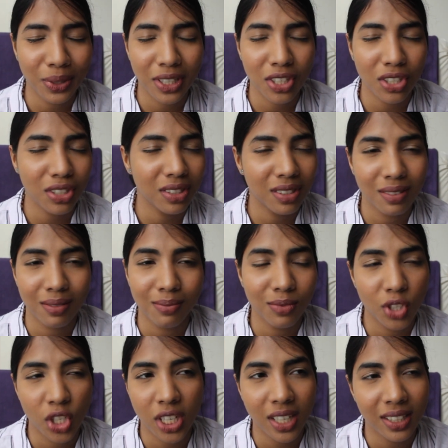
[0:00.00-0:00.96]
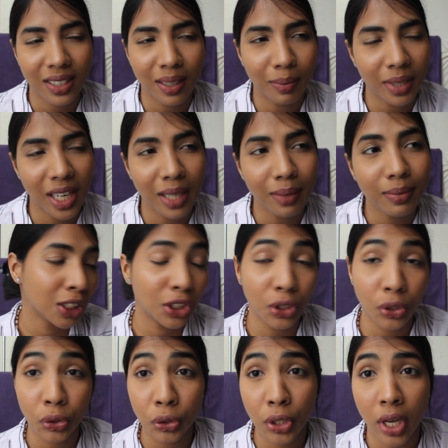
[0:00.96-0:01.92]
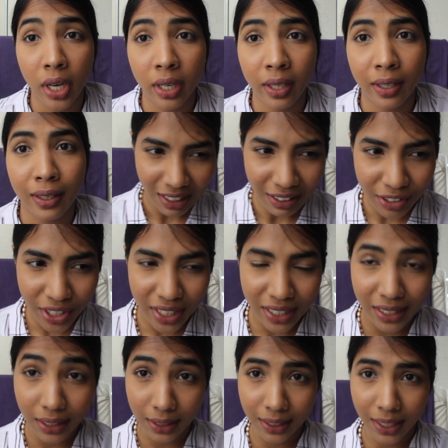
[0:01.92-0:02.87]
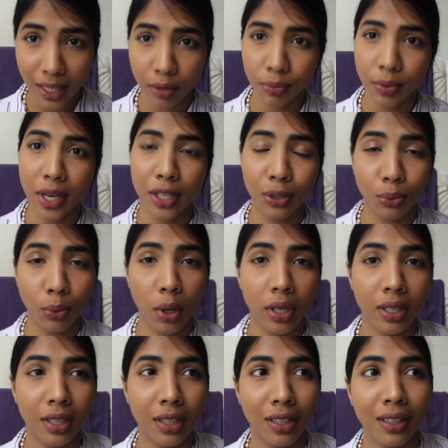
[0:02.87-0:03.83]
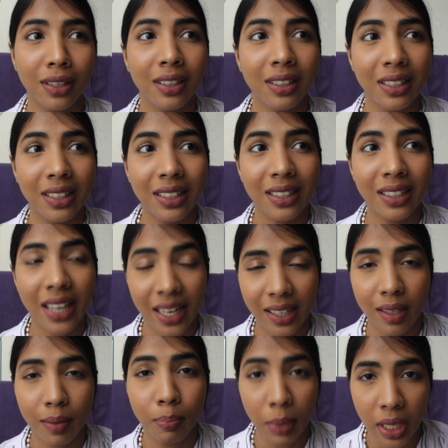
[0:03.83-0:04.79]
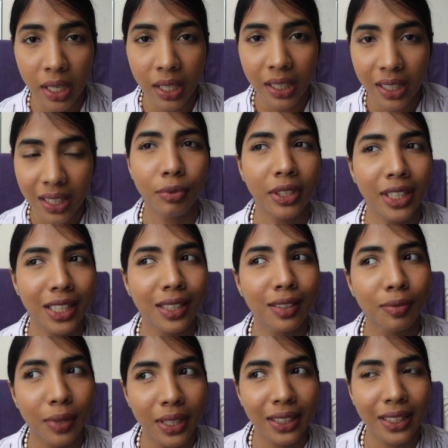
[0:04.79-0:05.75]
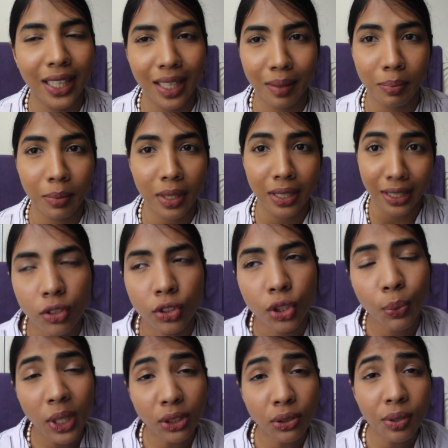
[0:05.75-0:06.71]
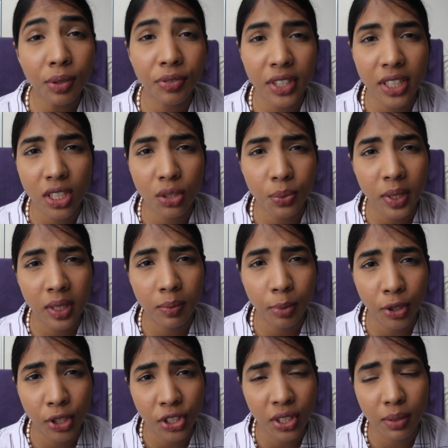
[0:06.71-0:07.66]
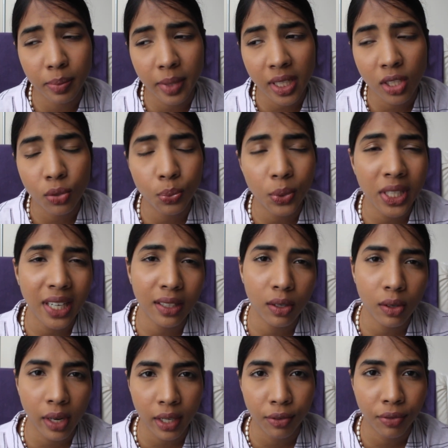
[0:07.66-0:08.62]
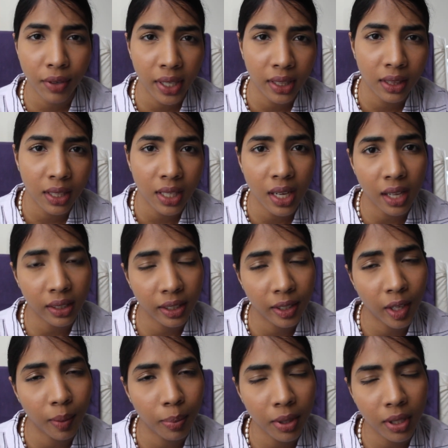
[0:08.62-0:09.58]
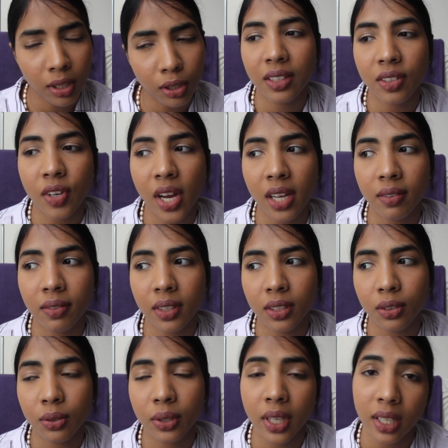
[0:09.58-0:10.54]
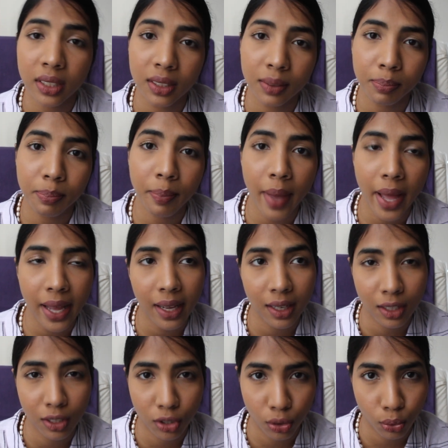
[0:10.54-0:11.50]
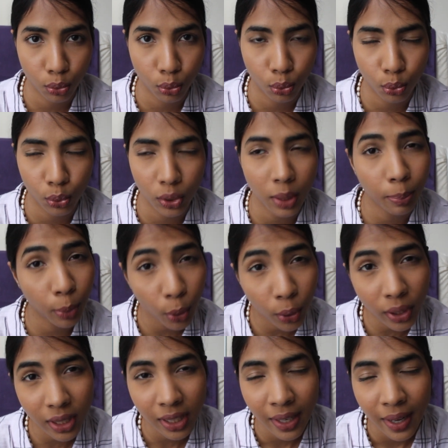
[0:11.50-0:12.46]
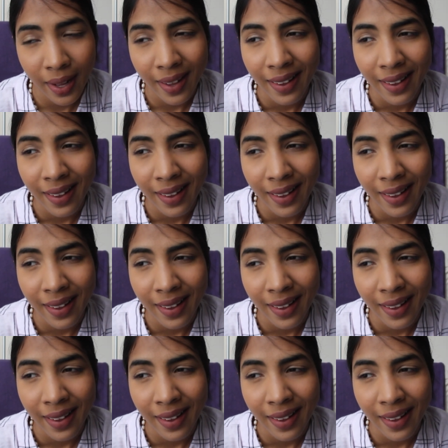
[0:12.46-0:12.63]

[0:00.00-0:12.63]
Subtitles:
which is shitty sometimes. So you gotta really decide where you wanna get burnt, whether it's worth getting burnt. So once we were finished with Crystal Beach, we had to like find the other couple. The driver took us back to the port,